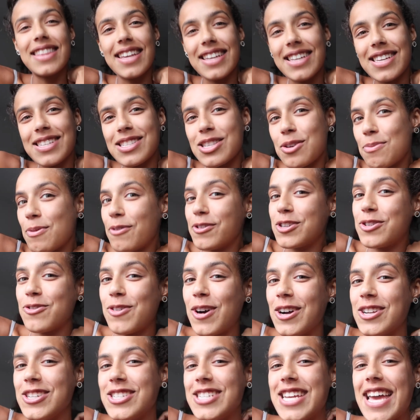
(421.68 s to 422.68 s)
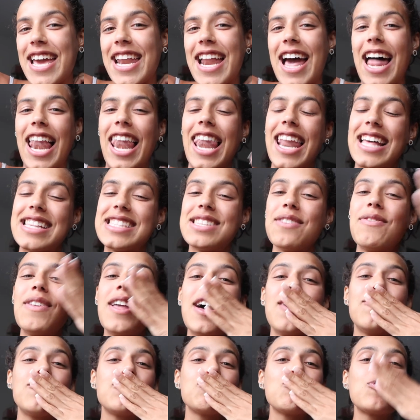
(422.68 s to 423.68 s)
Thank you so much for watching. Lots of
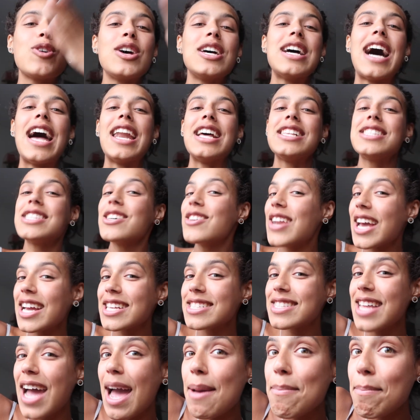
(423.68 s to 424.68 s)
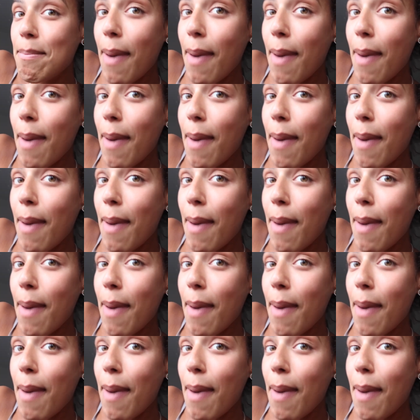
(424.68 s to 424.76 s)
love. And until next time,